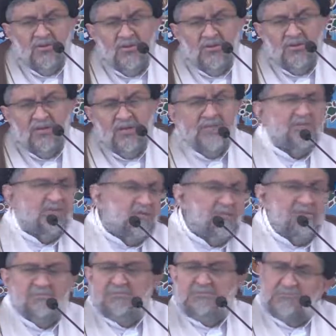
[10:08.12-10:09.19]
And
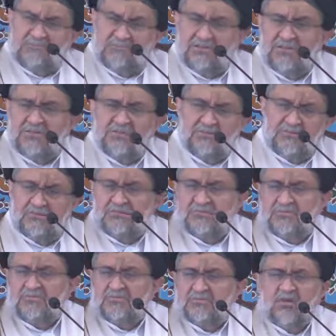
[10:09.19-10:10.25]
they, you know,
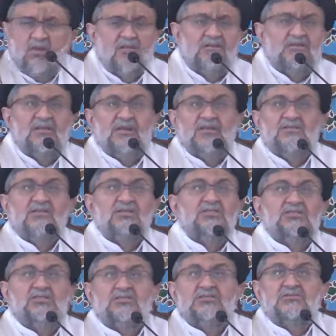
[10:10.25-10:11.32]
thought that
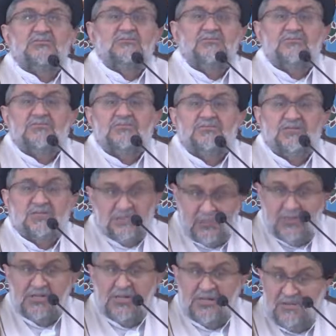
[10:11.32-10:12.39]
these,
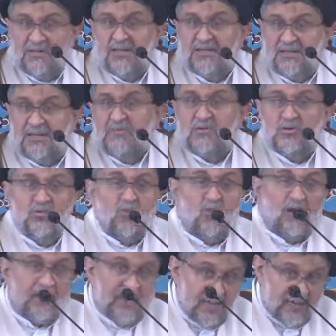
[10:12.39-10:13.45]
especially when it came to
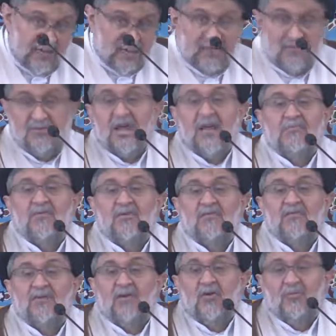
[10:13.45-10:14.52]
rare type of
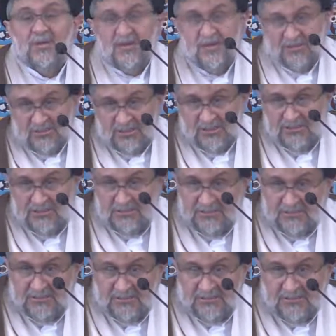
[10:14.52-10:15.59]
phenomena,
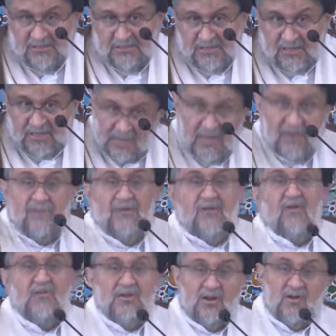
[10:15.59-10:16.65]
rare
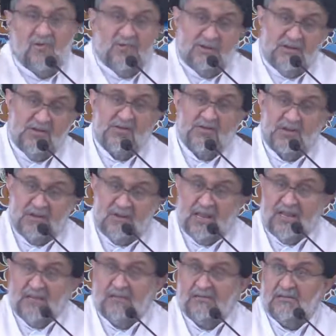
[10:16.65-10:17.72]
phenomena of nature
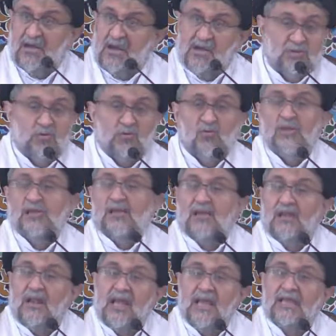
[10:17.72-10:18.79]
like earthquake,
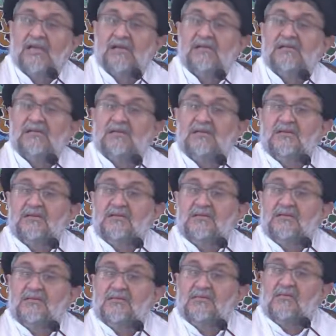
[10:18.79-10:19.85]
like
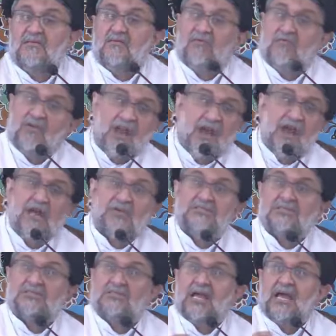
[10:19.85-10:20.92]
floods,
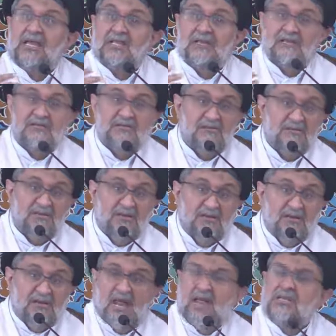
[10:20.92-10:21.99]
like
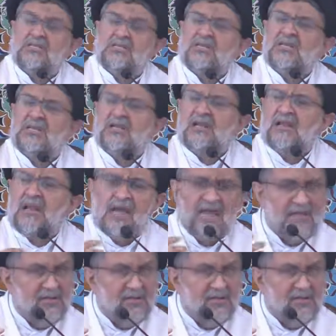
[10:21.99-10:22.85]
lightning, like